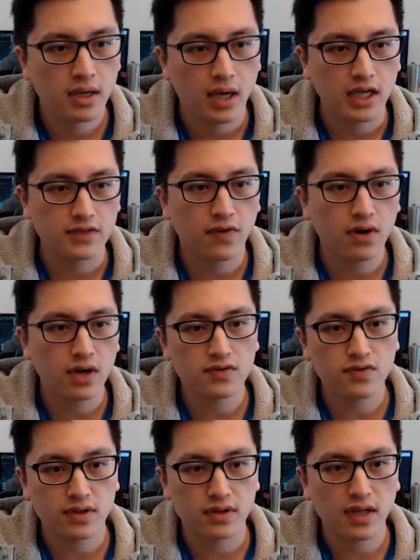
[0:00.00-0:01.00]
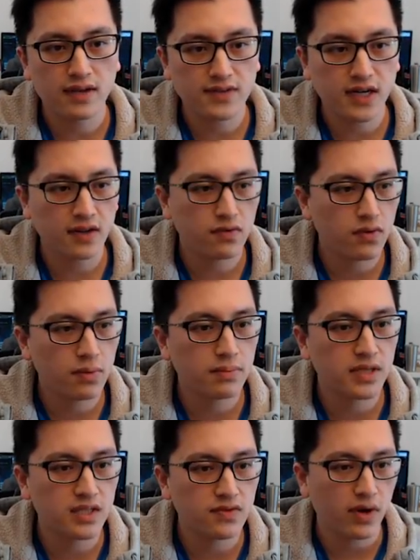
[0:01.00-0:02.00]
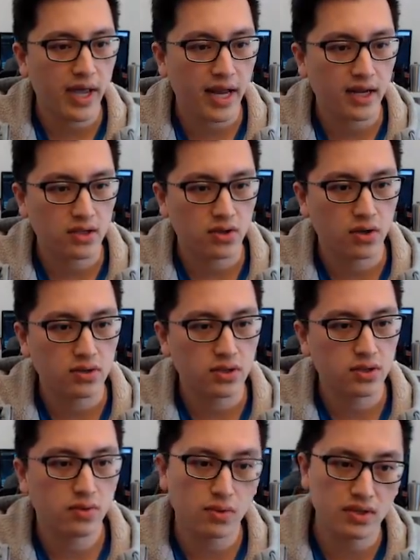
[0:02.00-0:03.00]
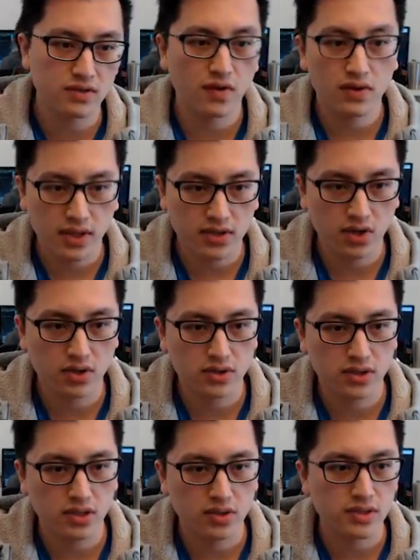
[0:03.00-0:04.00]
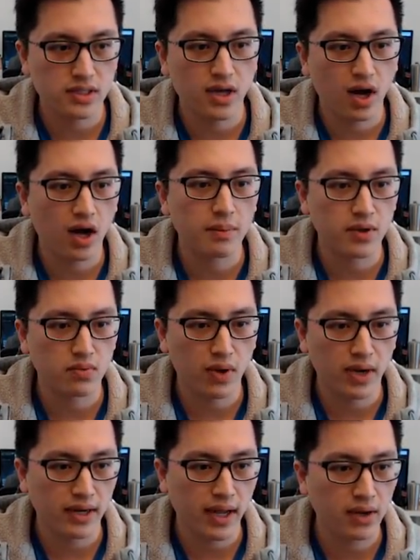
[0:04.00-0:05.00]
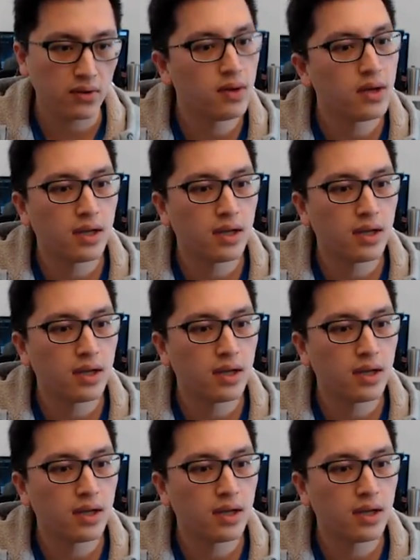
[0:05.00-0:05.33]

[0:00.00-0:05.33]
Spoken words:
As far as for the left side of the room, these volcanic charges or these volatile charges that you see on me right now,